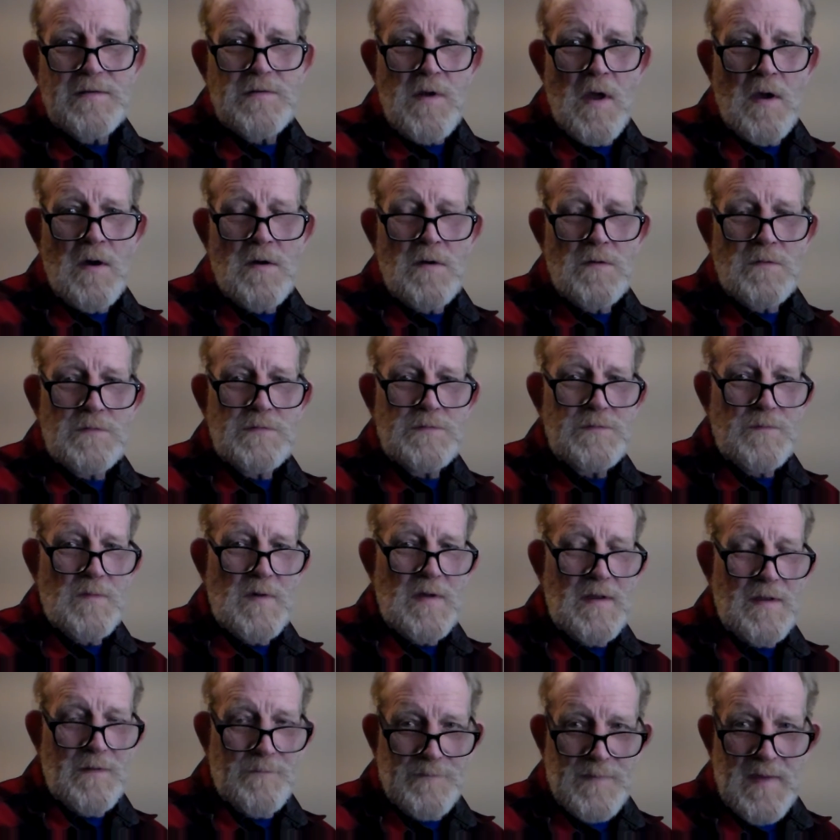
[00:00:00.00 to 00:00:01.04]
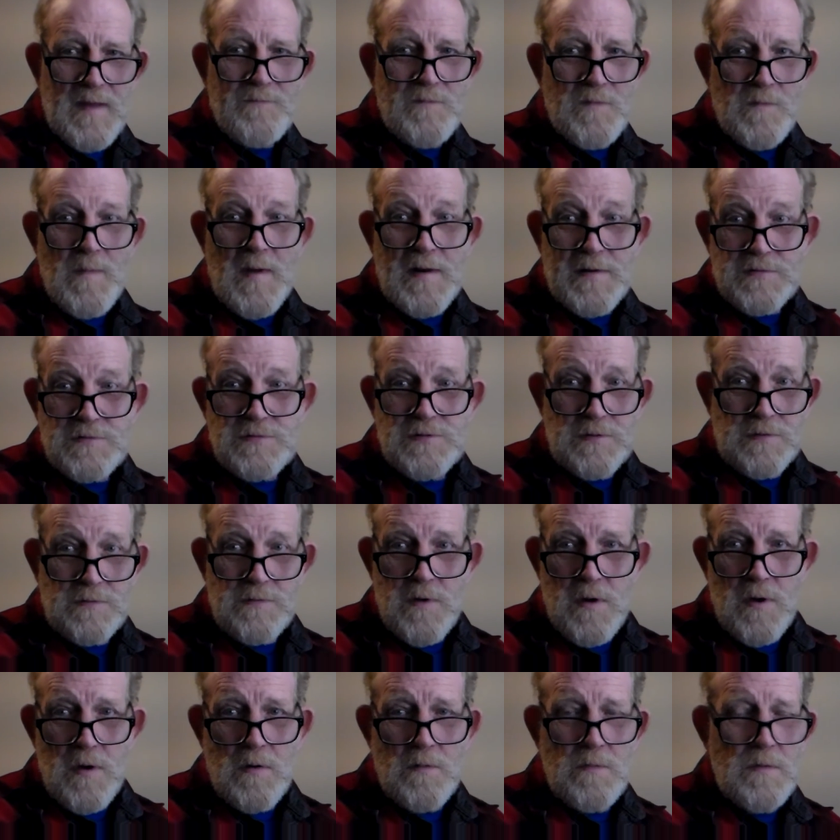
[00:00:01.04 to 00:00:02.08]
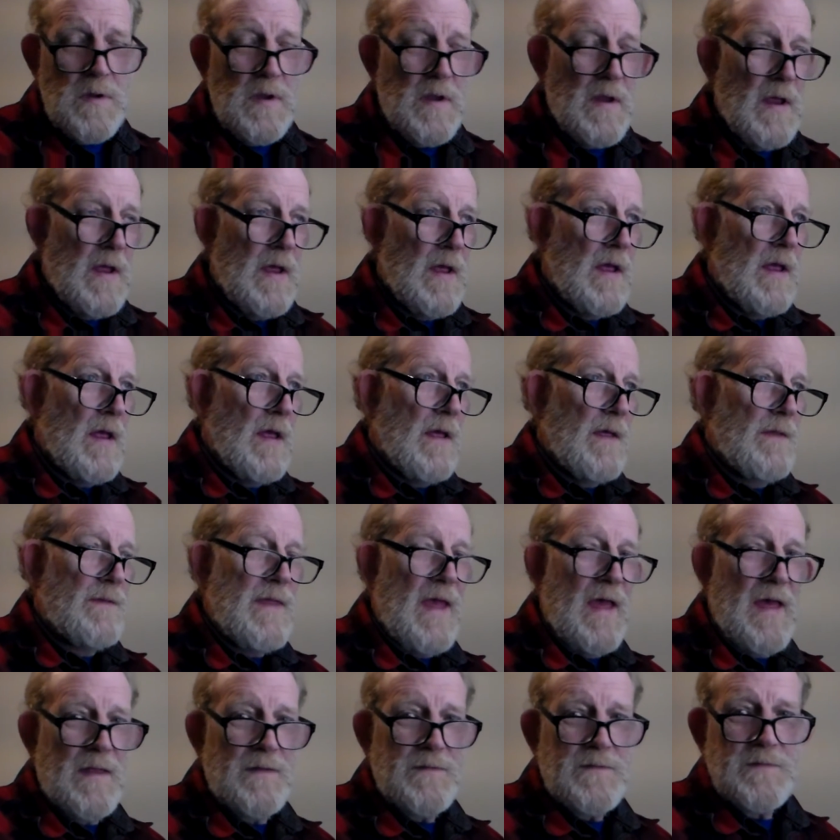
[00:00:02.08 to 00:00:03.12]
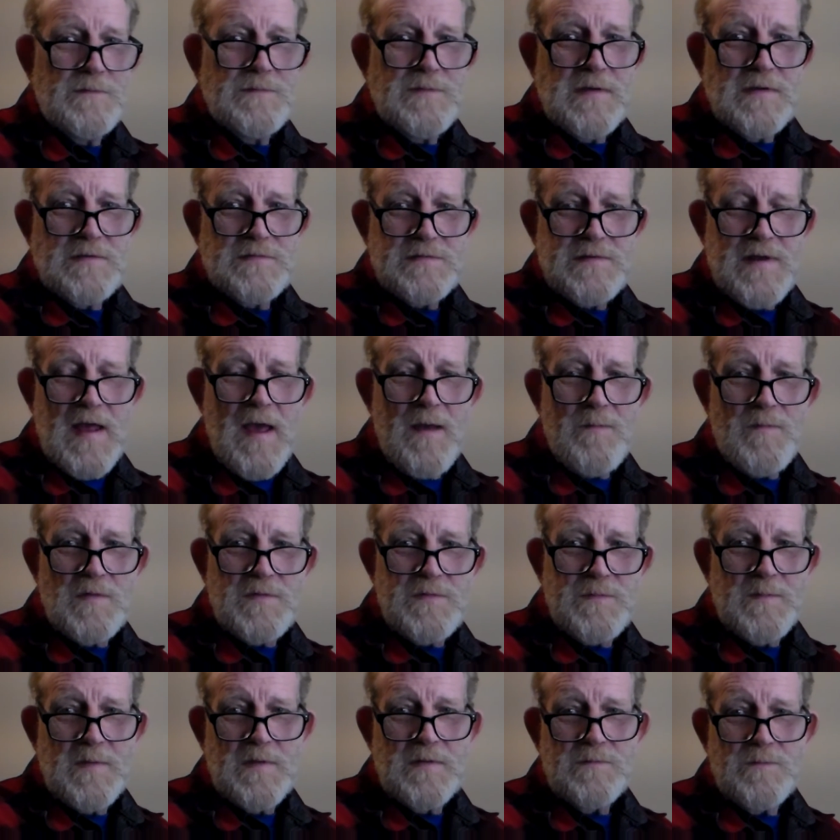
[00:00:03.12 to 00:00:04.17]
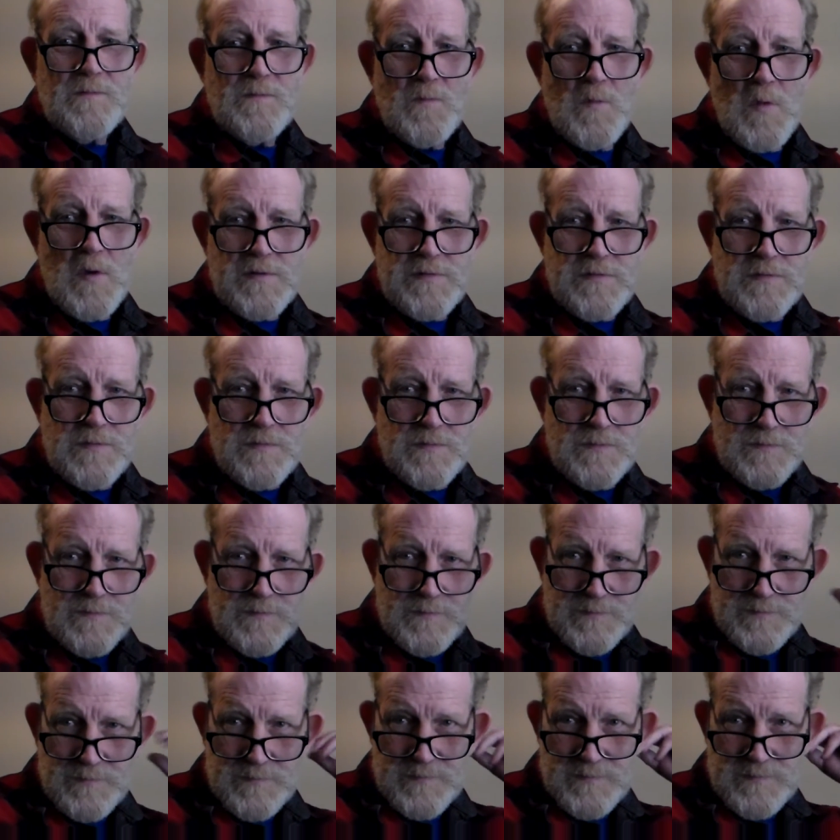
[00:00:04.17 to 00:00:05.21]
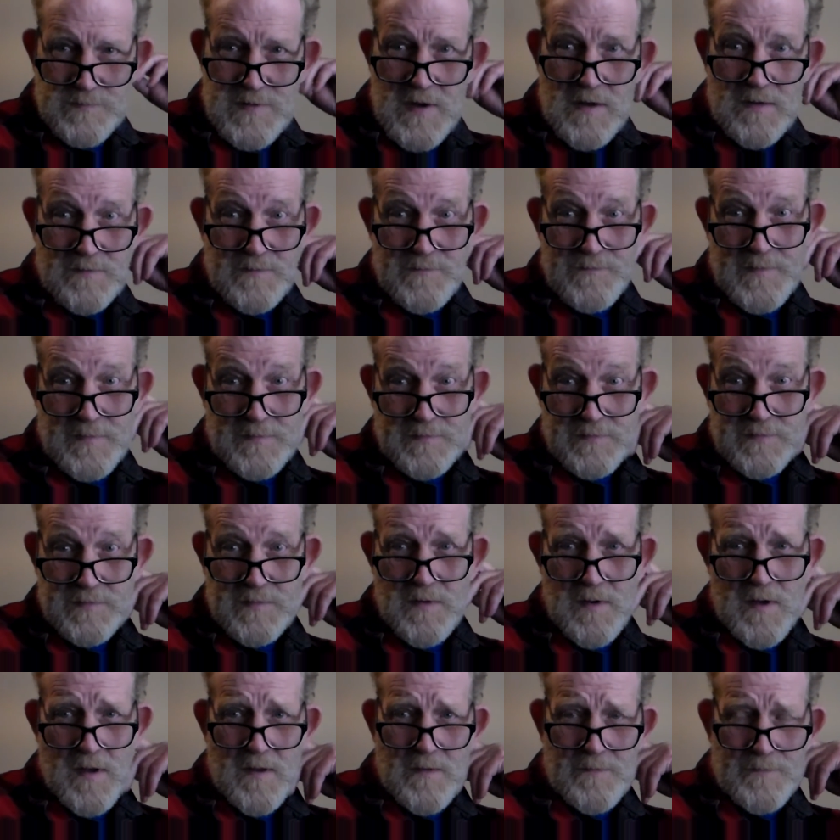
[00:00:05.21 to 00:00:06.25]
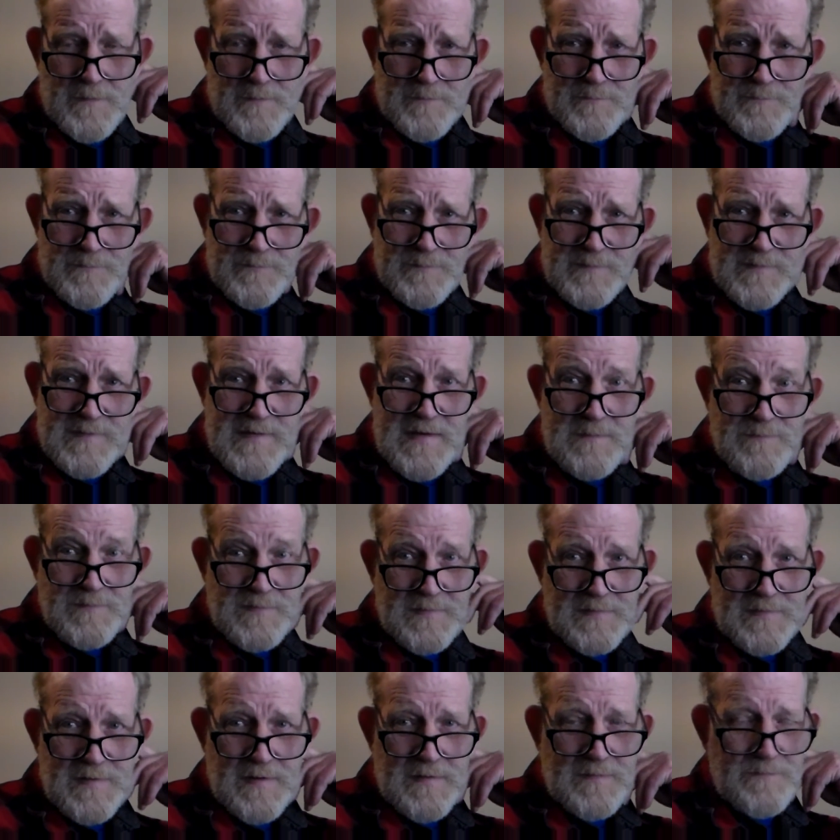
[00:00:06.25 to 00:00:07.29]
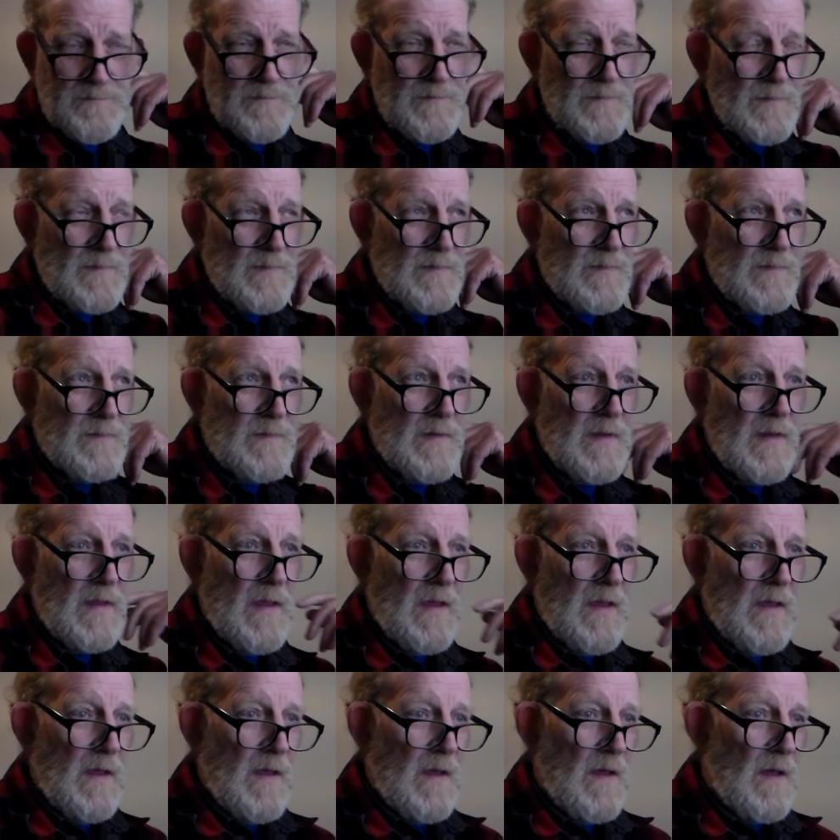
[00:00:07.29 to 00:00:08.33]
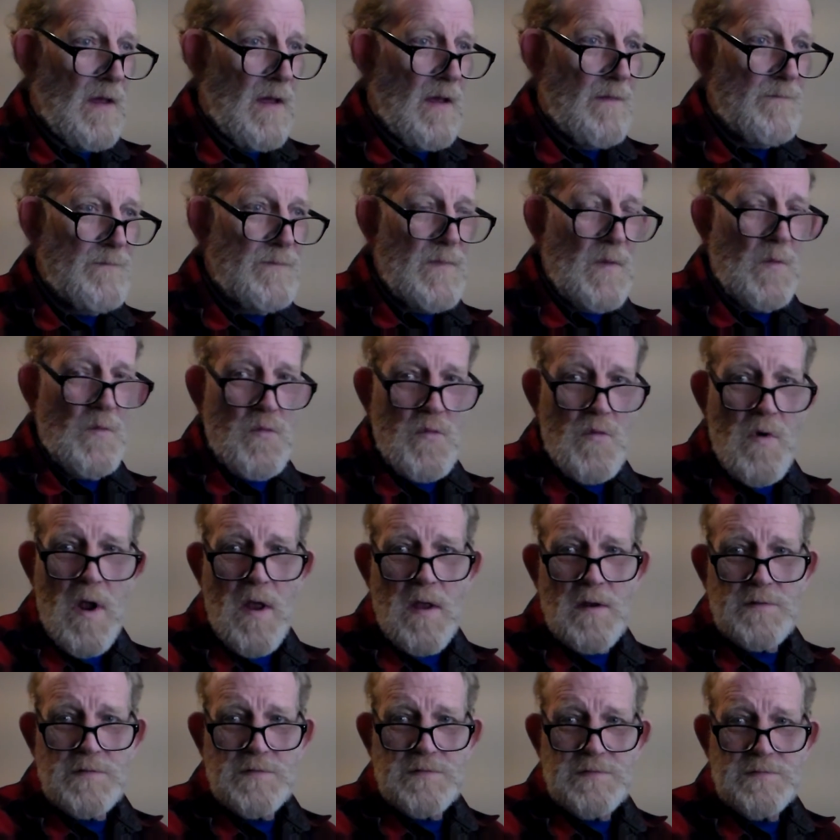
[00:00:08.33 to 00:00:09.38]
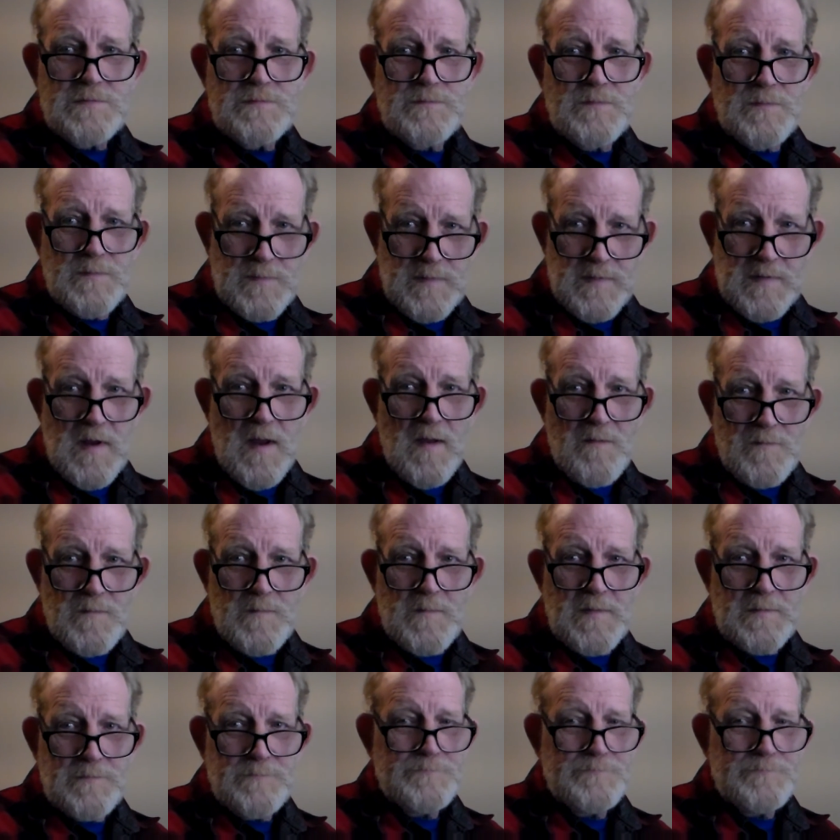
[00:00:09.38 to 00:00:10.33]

knows, well, everybody should know, that the establishment, what young folks call the deep state, runs the government.